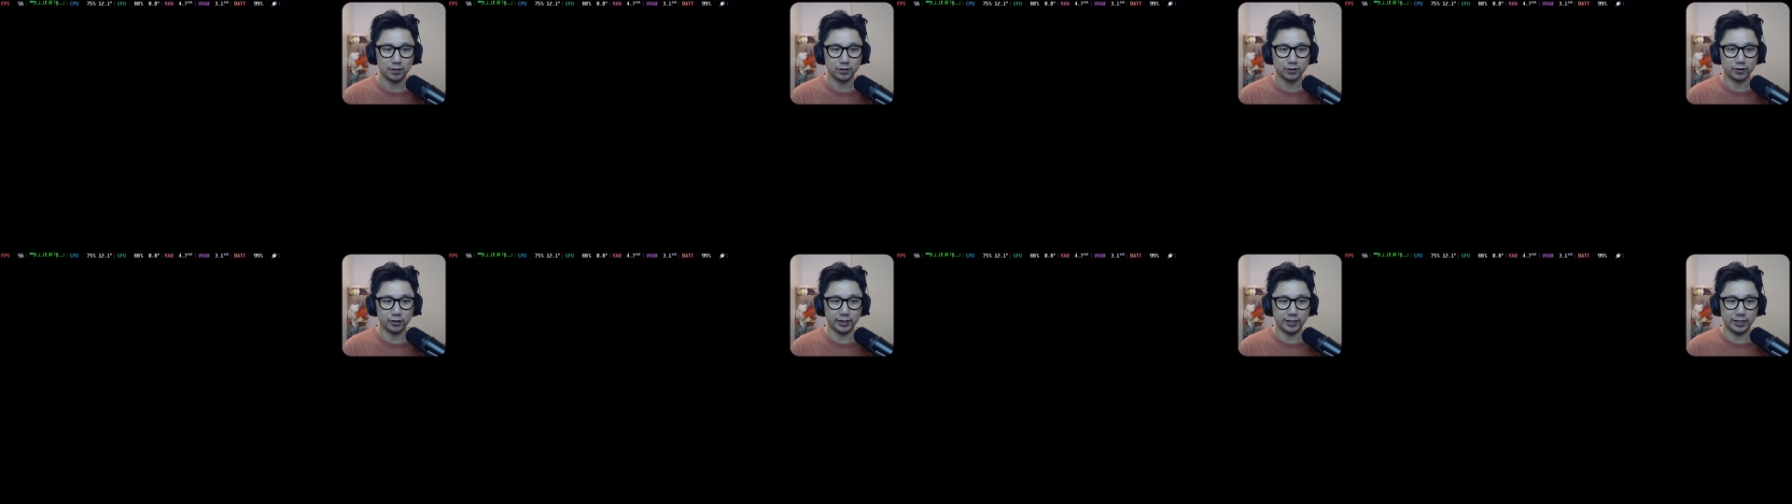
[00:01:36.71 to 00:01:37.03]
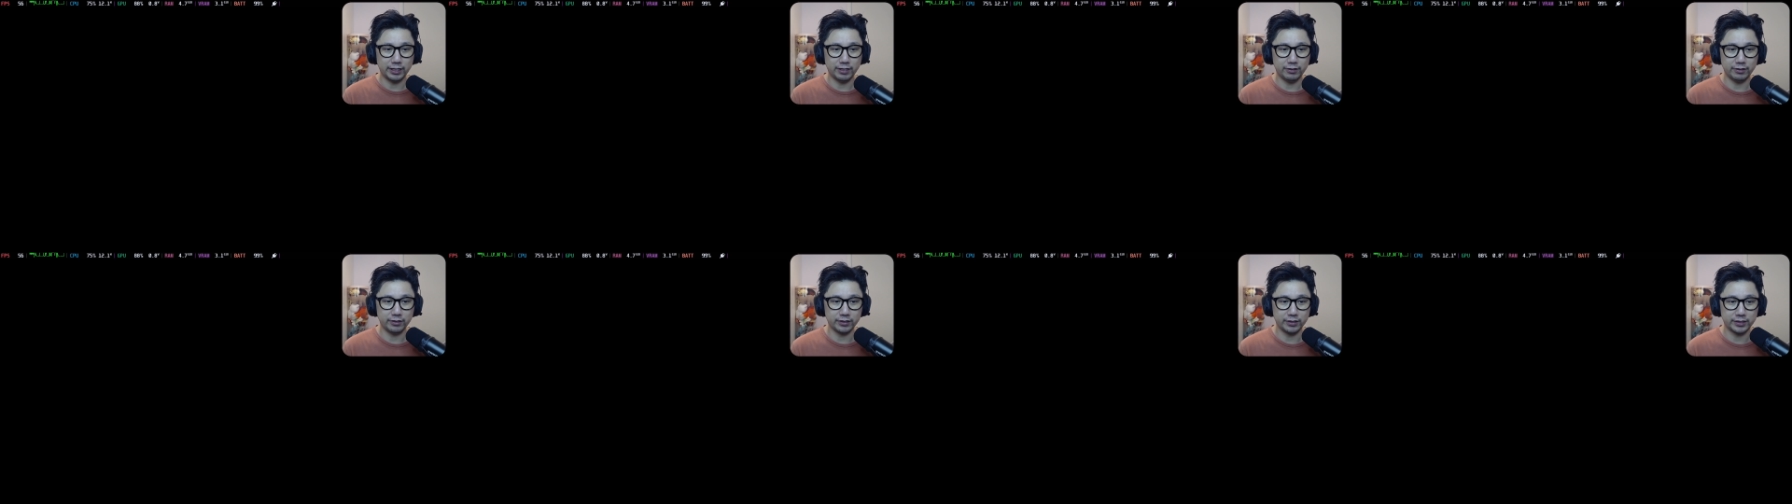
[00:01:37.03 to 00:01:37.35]
So
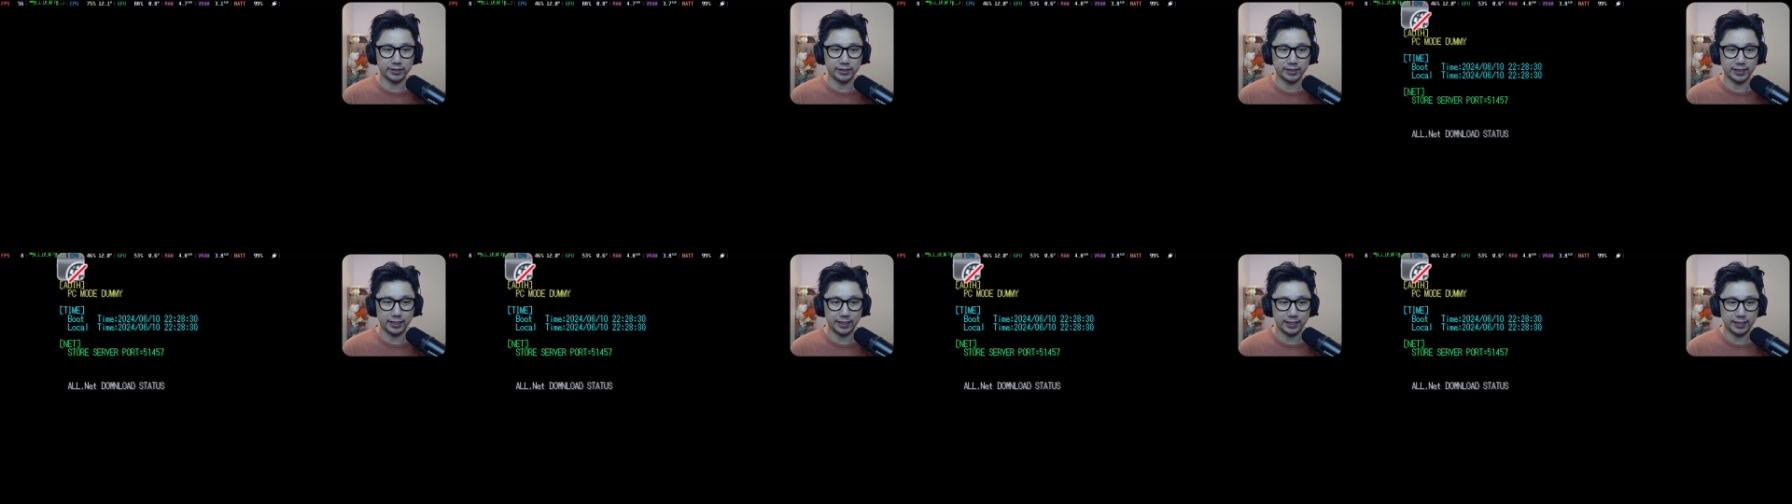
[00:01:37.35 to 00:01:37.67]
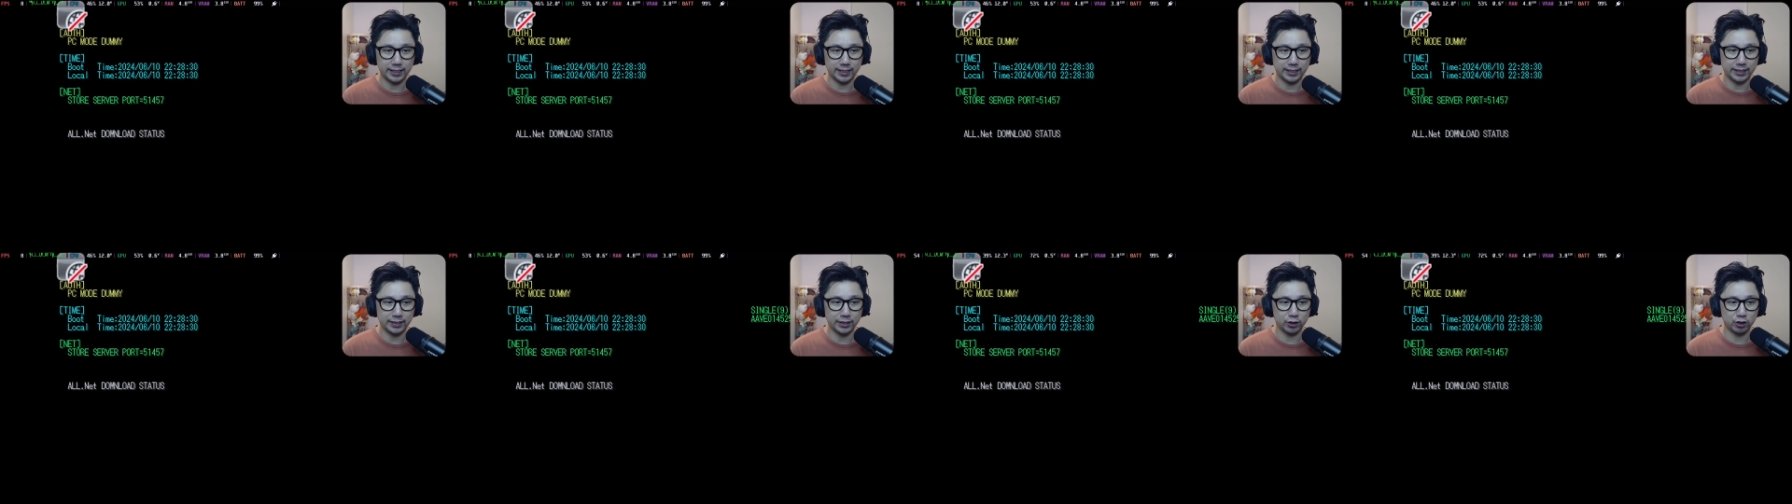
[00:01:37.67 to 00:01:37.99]
here you see
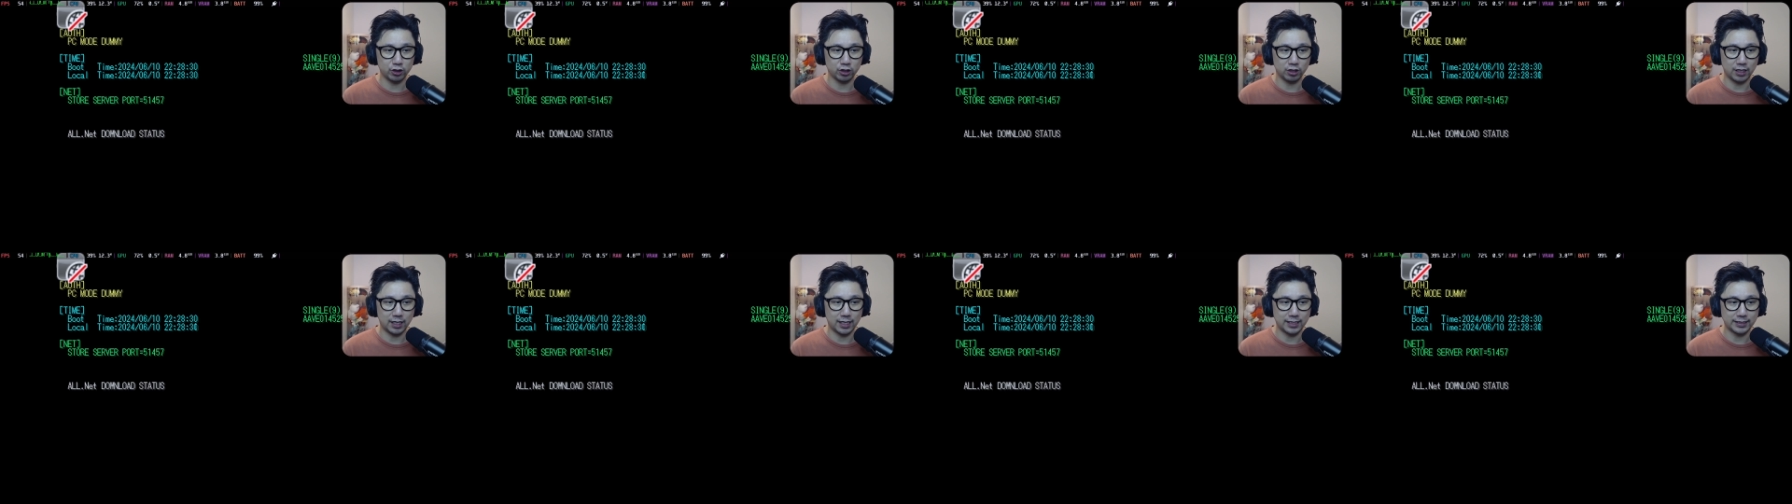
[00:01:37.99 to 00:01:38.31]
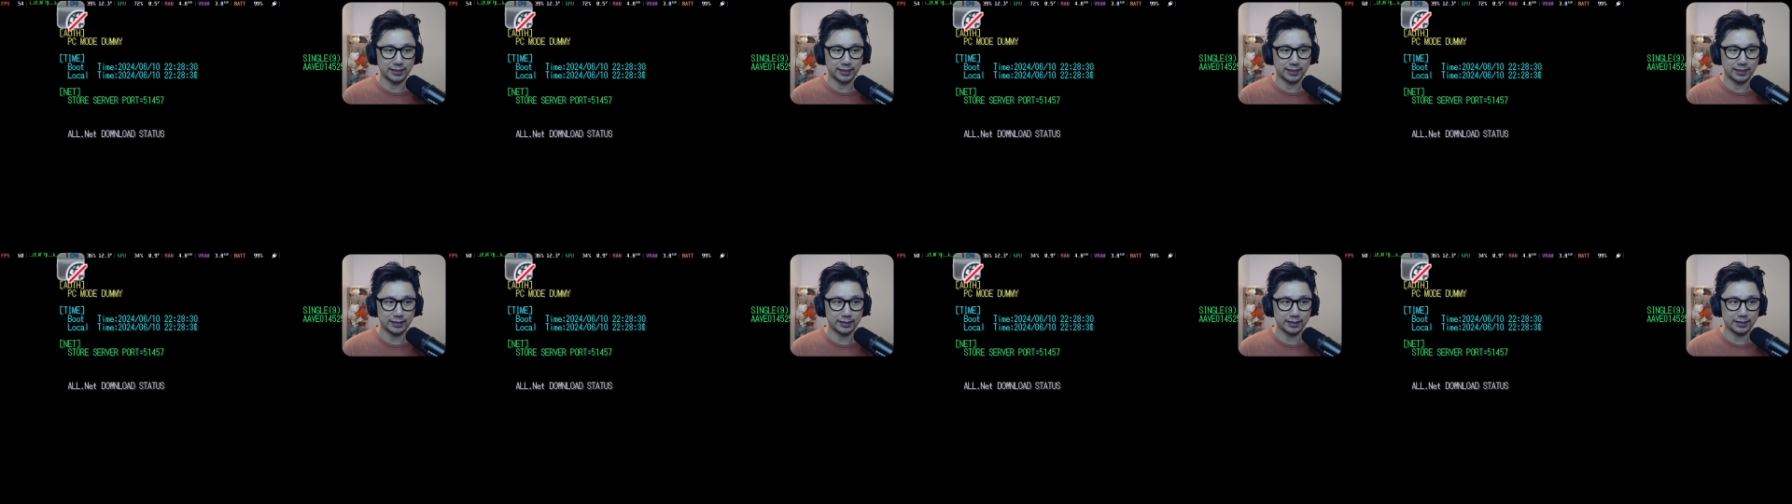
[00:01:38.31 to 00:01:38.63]
initializing.